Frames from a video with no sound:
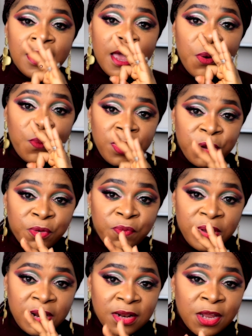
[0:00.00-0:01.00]
And when you're
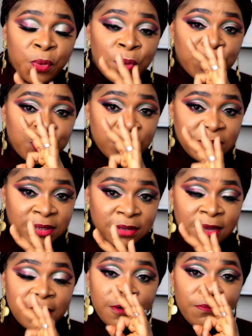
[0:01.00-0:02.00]
reading the question,
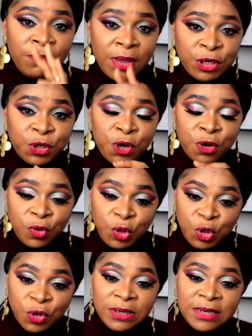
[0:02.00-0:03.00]
make sure you're
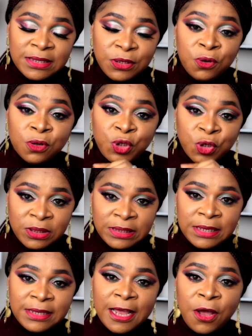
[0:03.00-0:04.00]

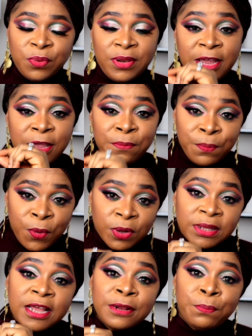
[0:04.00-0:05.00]
jotting down the
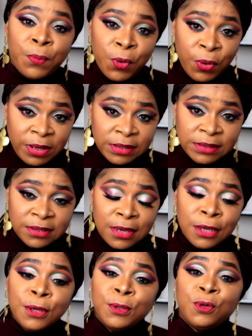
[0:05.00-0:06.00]
important points.
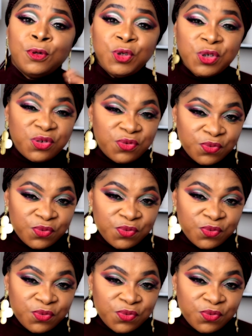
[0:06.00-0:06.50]
Don't just